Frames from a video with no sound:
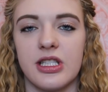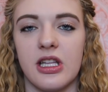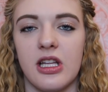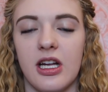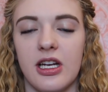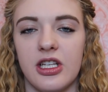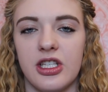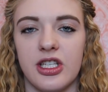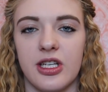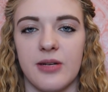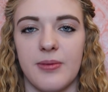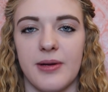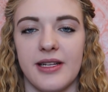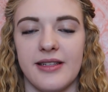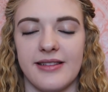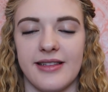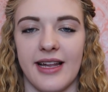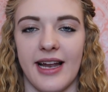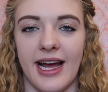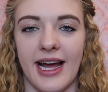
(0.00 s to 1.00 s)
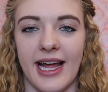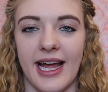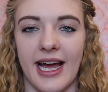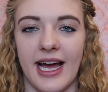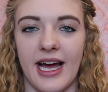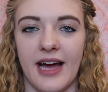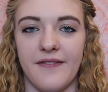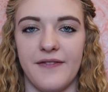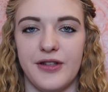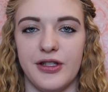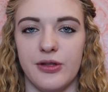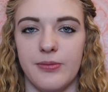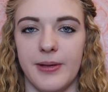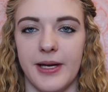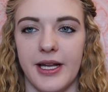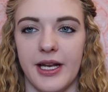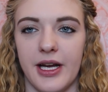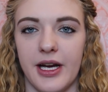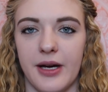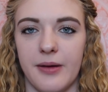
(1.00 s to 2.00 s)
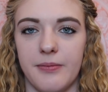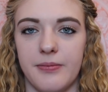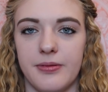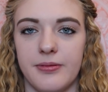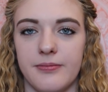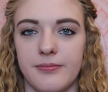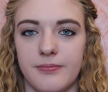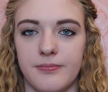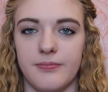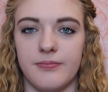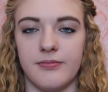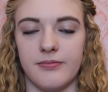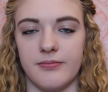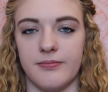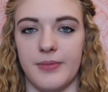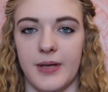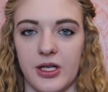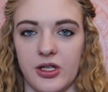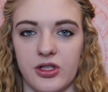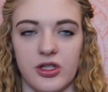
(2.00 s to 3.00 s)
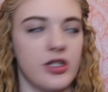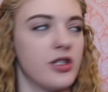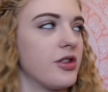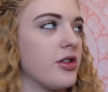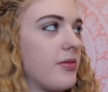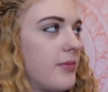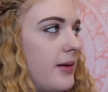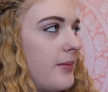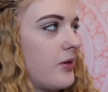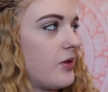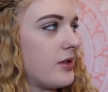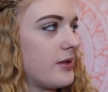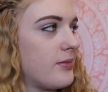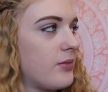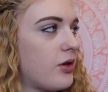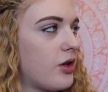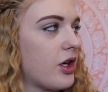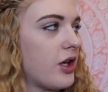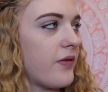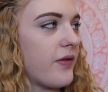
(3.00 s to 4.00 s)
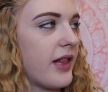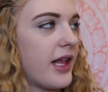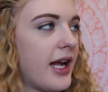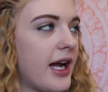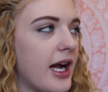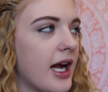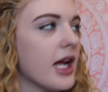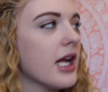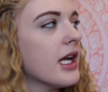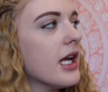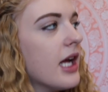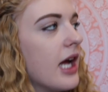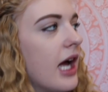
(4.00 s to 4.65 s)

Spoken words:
a lot of cheer pins that I have to pin up pictures on my bulletin board over there.